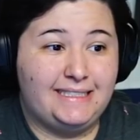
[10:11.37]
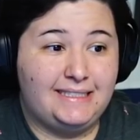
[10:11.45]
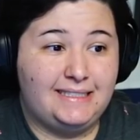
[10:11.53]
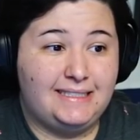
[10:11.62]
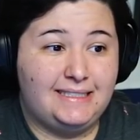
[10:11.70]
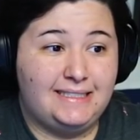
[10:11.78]

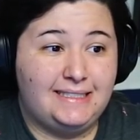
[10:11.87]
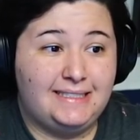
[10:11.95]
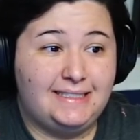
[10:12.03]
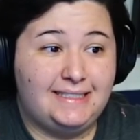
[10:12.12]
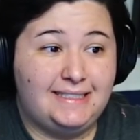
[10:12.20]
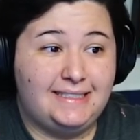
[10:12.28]
Another
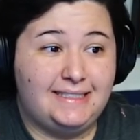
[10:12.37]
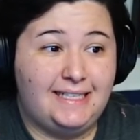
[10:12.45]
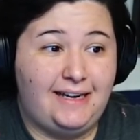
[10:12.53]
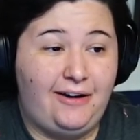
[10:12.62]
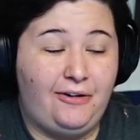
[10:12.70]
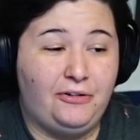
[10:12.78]
question.
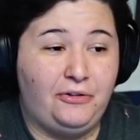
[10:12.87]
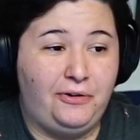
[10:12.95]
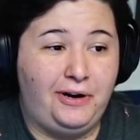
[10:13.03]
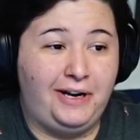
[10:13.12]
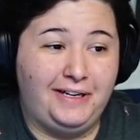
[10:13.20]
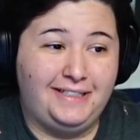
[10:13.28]
Oh,
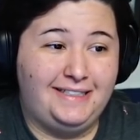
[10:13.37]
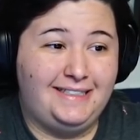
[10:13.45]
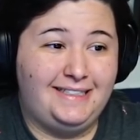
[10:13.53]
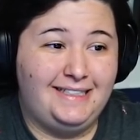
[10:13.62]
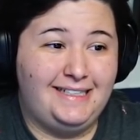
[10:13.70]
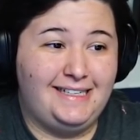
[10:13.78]
Lord.
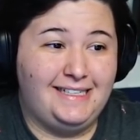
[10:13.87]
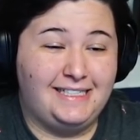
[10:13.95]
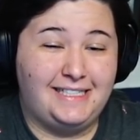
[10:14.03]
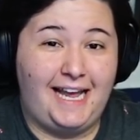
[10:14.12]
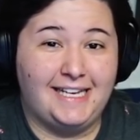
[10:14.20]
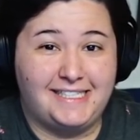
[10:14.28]
He's
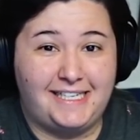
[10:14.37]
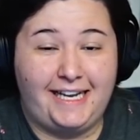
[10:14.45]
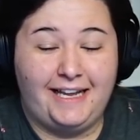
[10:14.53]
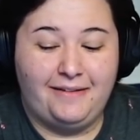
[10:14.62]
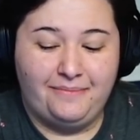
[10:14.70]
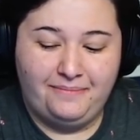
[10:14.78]
testing
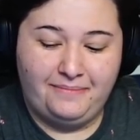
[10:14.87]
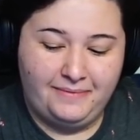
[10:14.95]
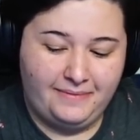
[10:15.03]
him.